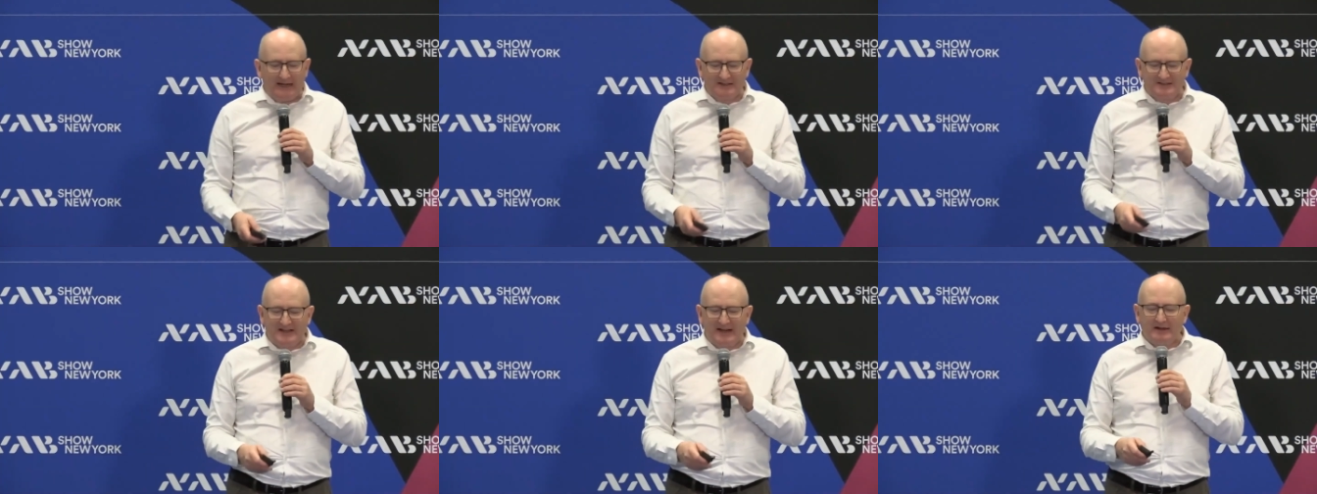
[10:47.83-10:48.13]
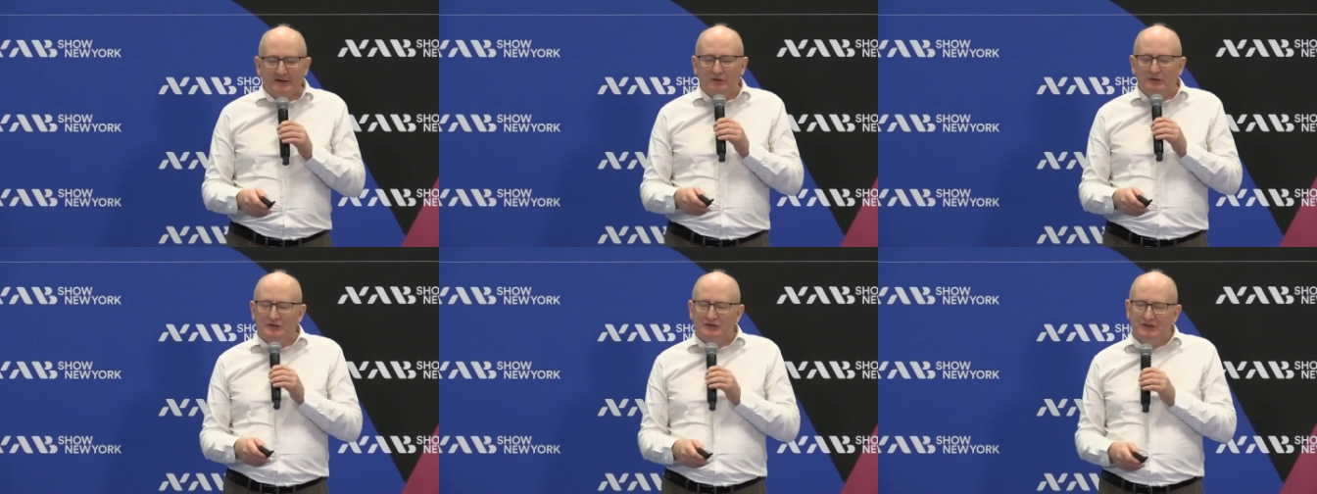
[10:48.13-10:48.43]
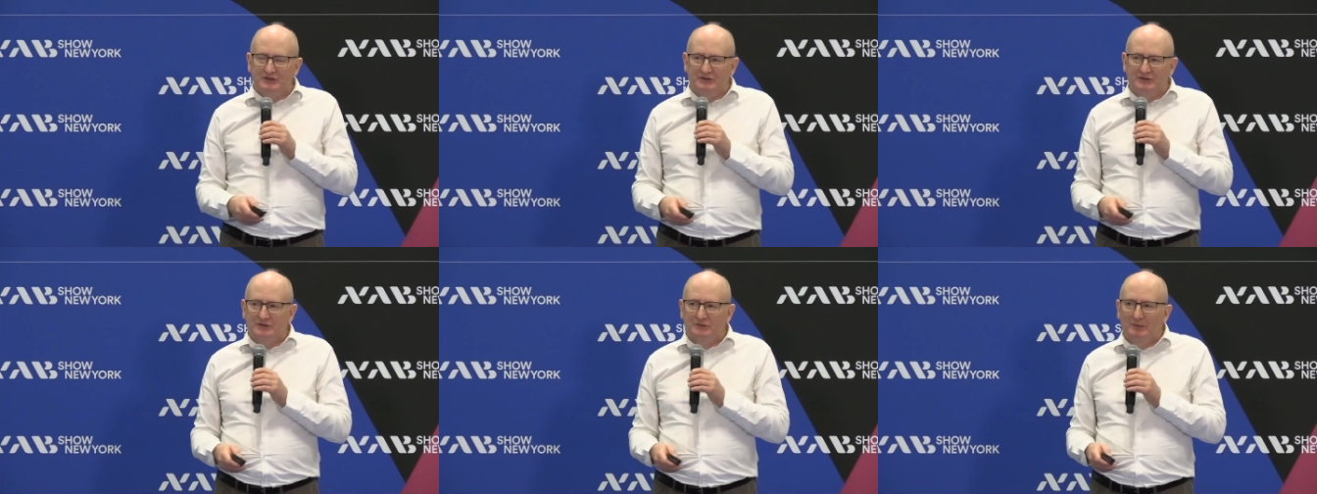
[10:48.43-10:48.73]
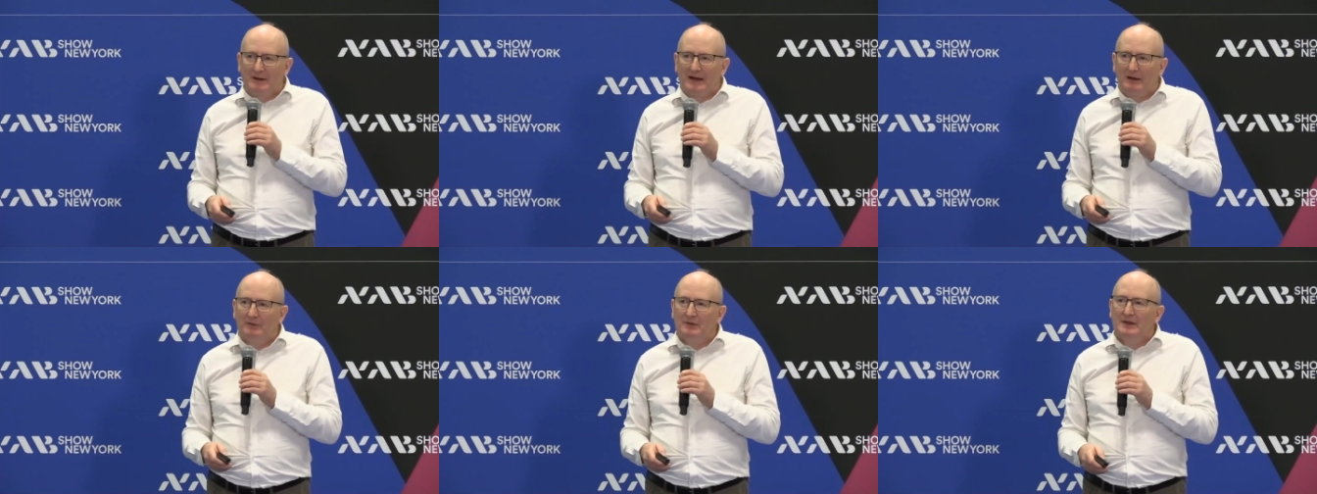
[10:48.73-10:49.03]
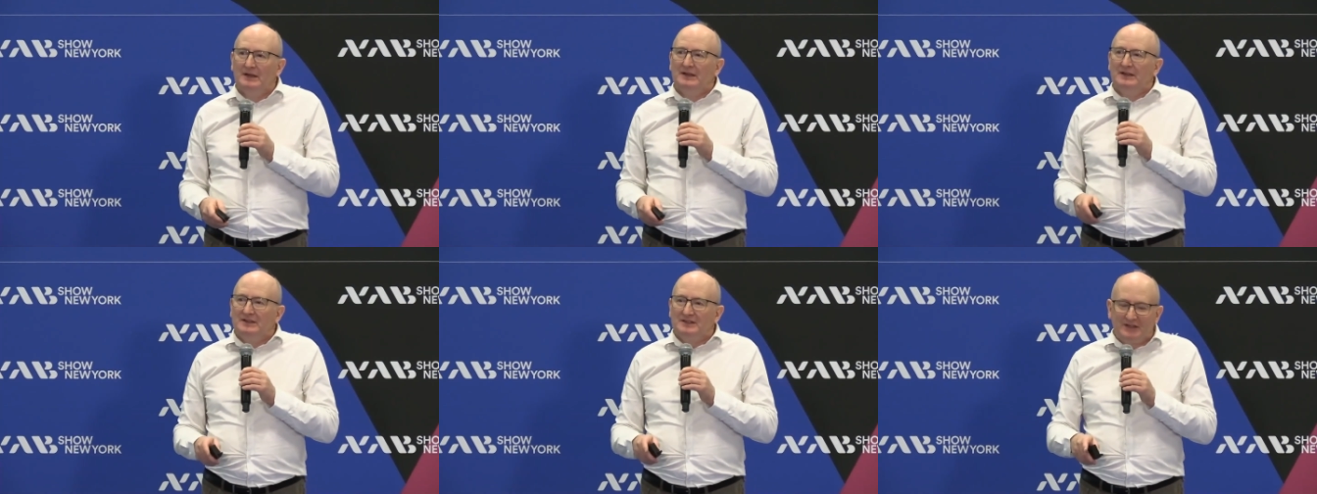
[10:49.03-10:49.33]
technologies as well.
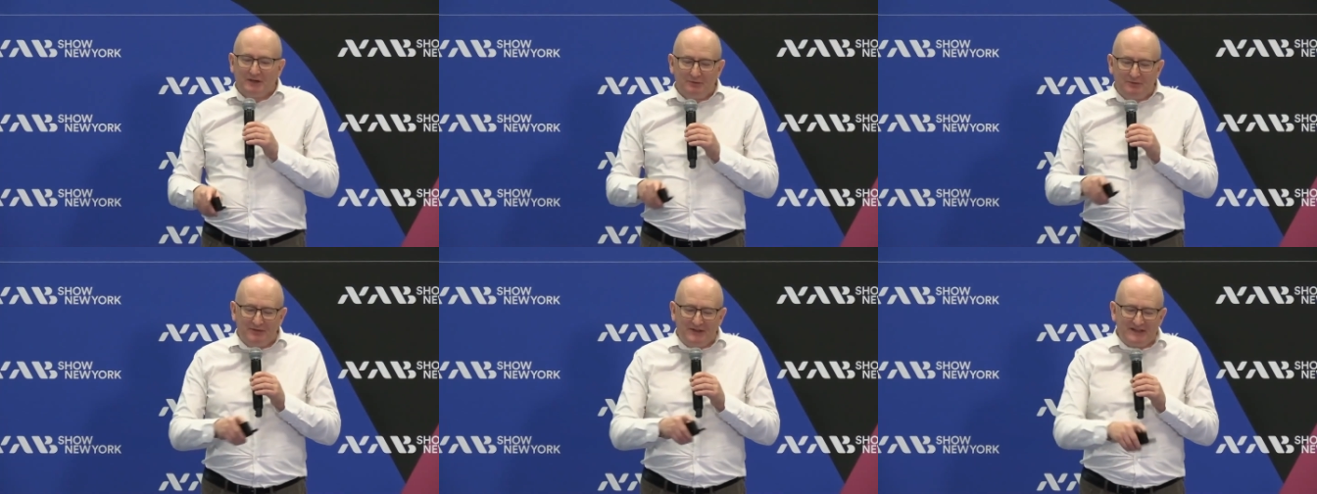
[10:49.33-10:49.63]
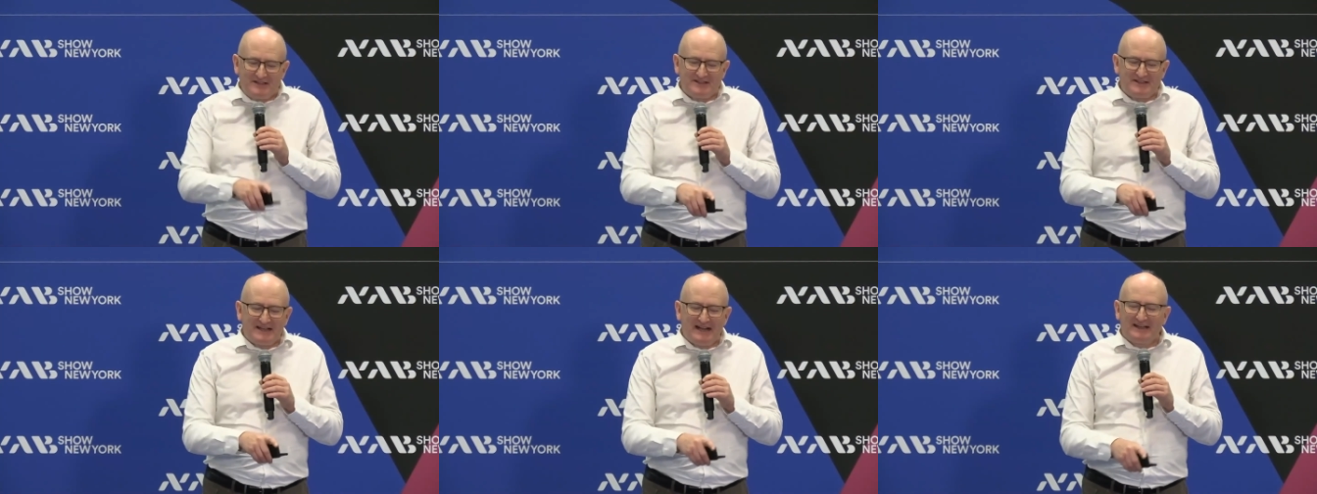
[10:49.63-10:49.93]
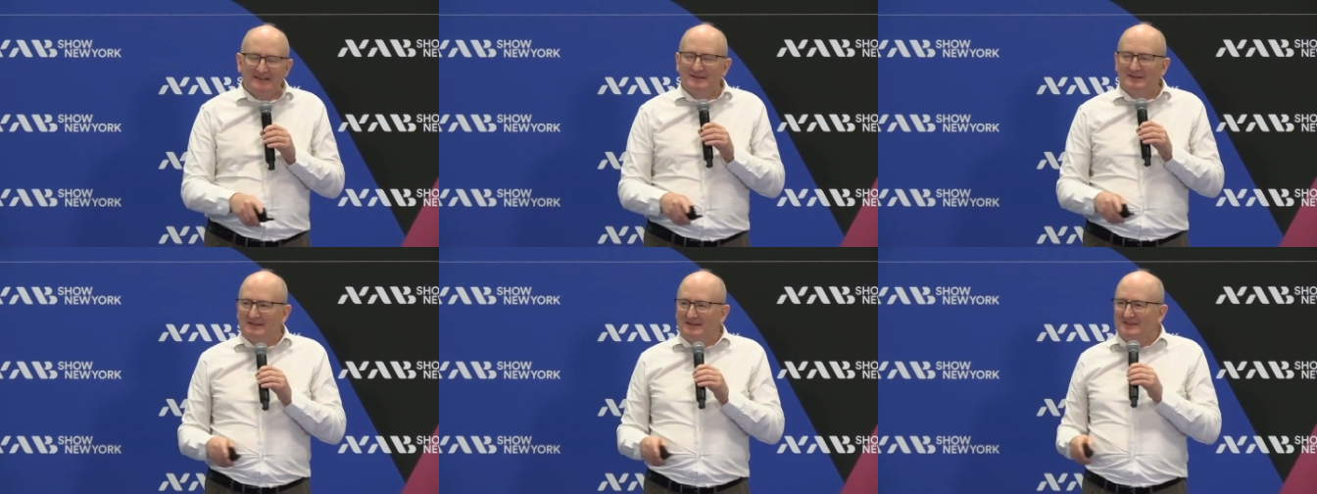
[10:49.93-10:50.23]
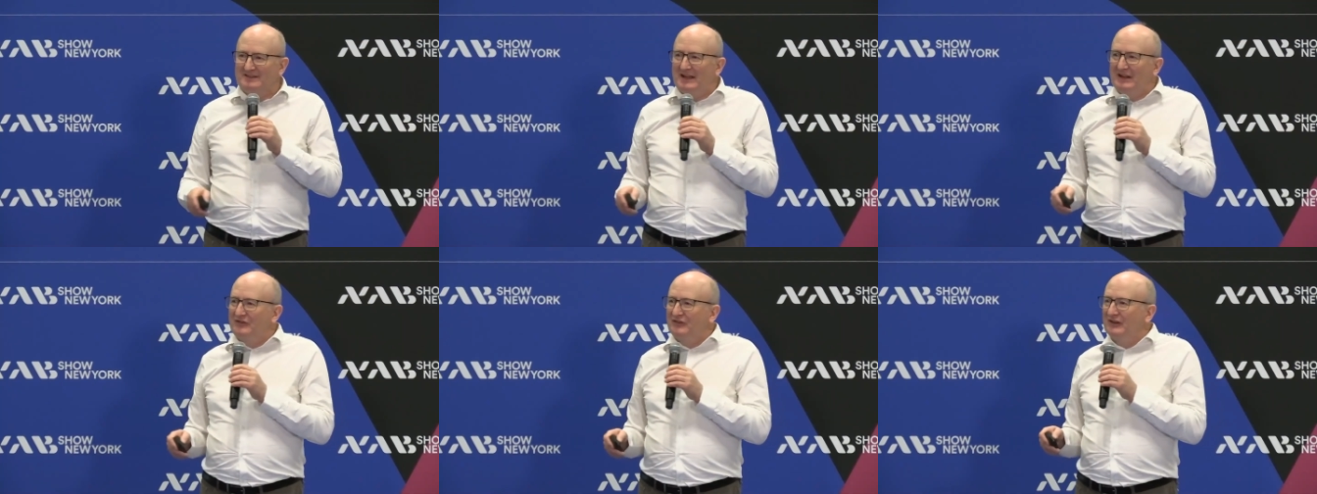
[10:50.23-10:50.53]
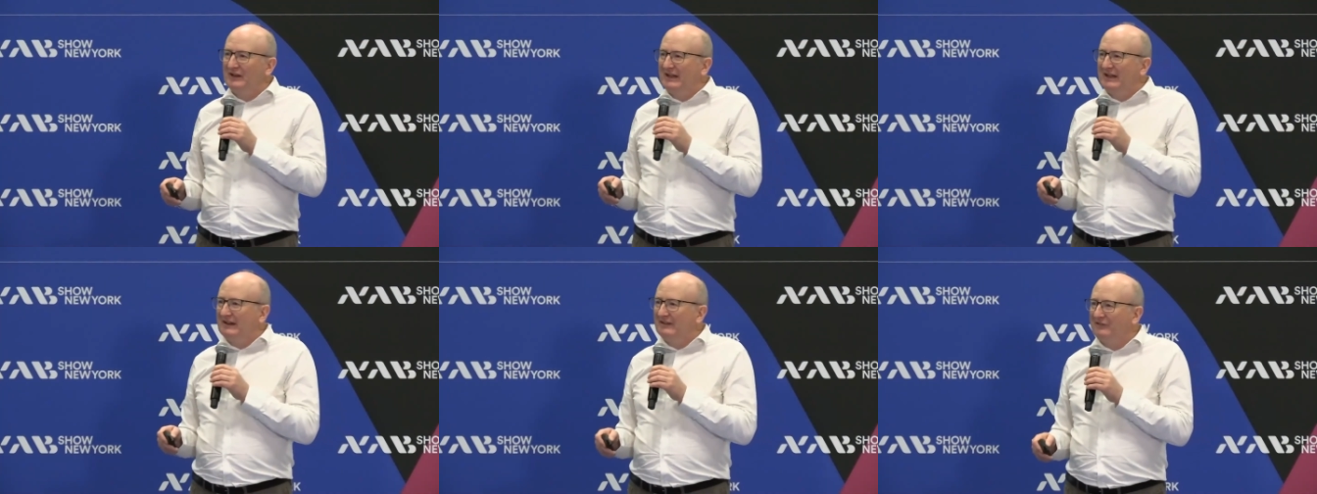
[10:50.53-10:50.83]
So this standard is
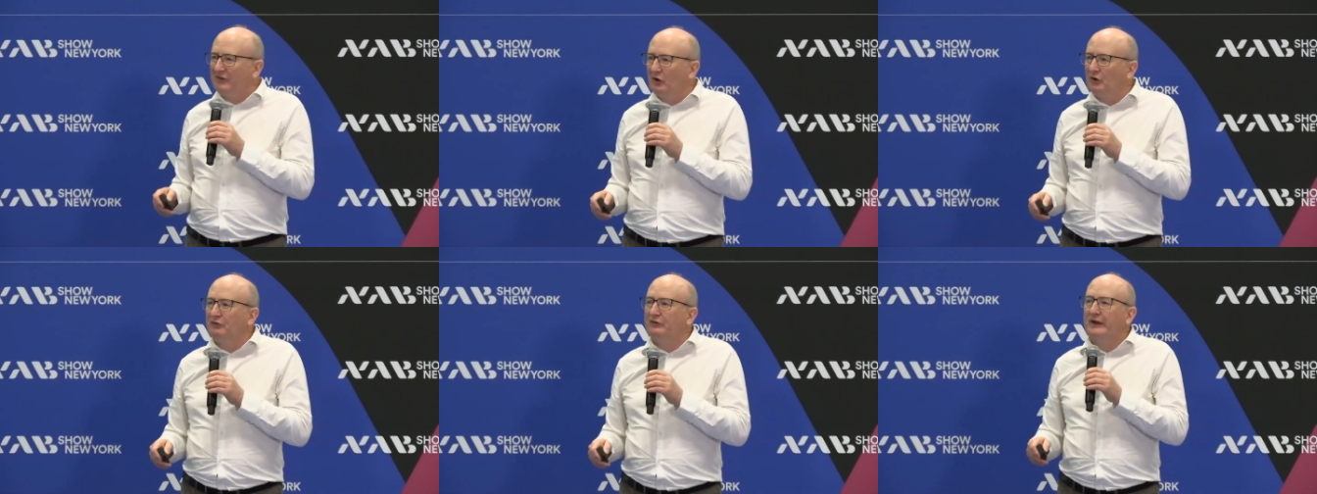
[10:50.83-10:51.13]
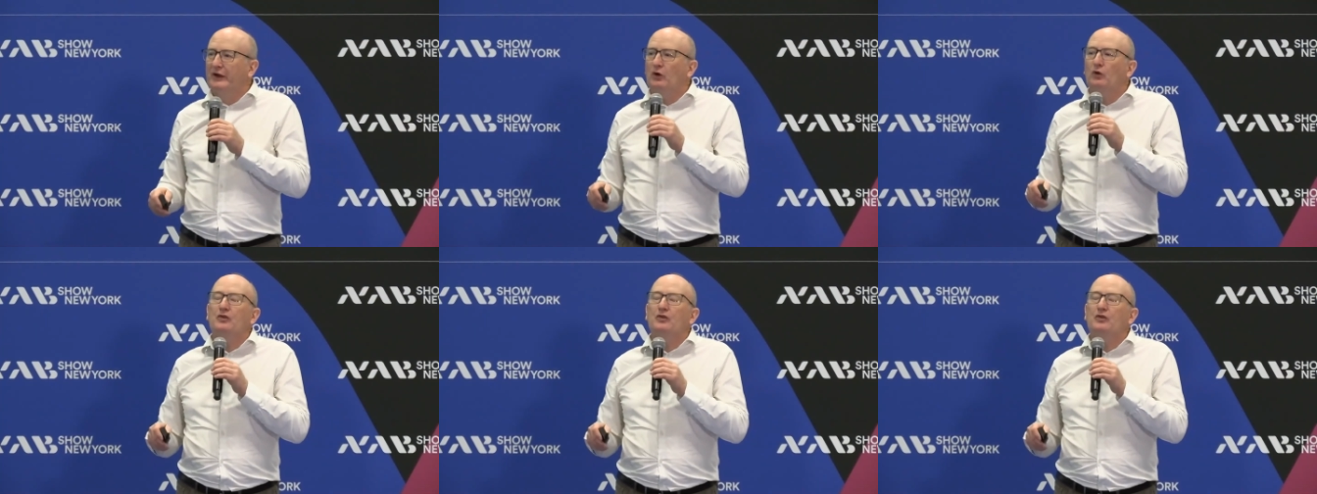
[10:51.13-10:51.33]
definitely evolving,